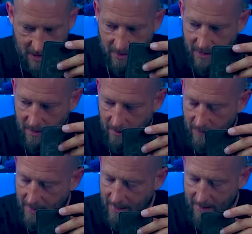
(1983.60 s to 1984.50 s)
out here
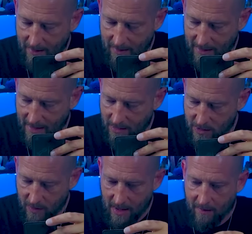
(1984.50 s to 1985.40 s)
that could indicate
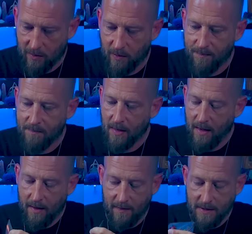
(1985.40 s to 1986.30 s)
travel.
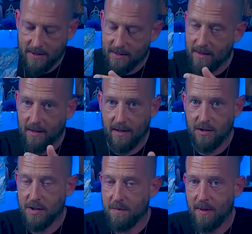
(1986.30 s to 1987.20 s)
This can
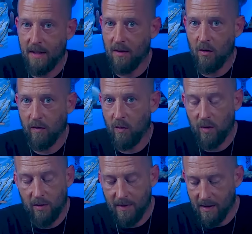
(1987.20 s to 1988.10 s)
just be an
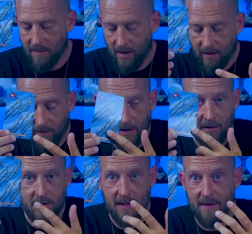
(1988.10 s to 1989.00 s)
overwhelming amount of
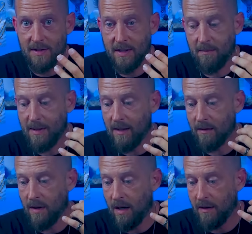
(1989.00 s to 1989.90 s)
energy. This can be a
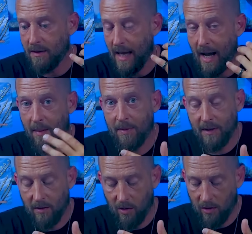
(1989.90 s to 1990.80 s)
lot
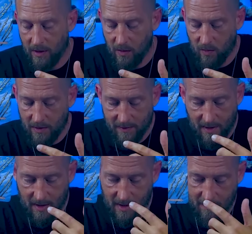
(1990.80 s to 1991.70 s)
happening all at one
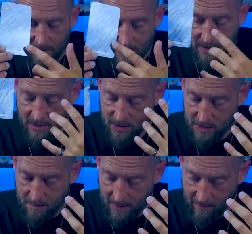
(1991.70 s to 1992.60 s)
time. This can just be